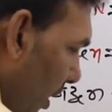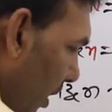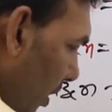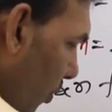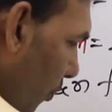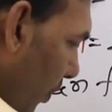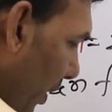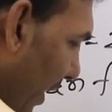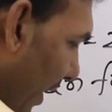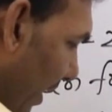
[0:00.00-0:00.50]
you
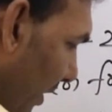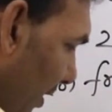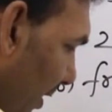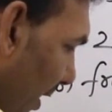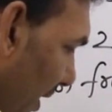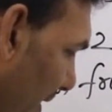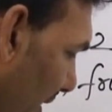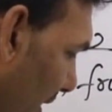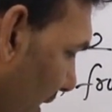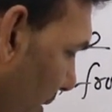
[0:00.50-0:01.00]
will get
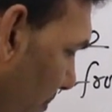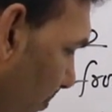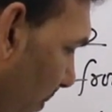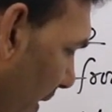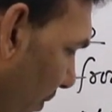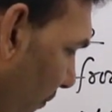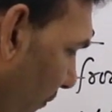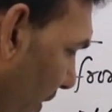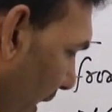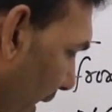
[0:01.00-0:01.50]
30 by
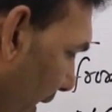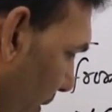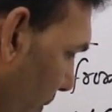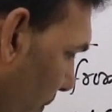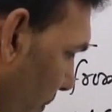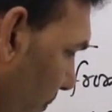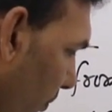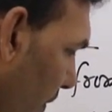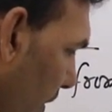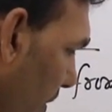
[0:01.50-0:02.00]

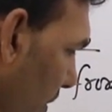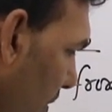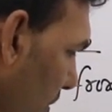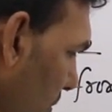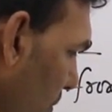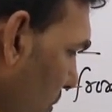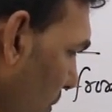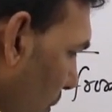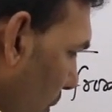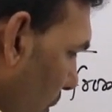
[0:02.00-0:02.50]
5.
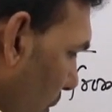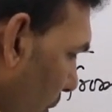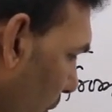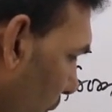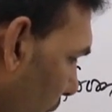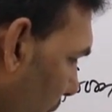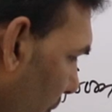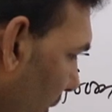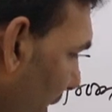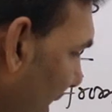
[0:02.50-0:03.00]
So you will get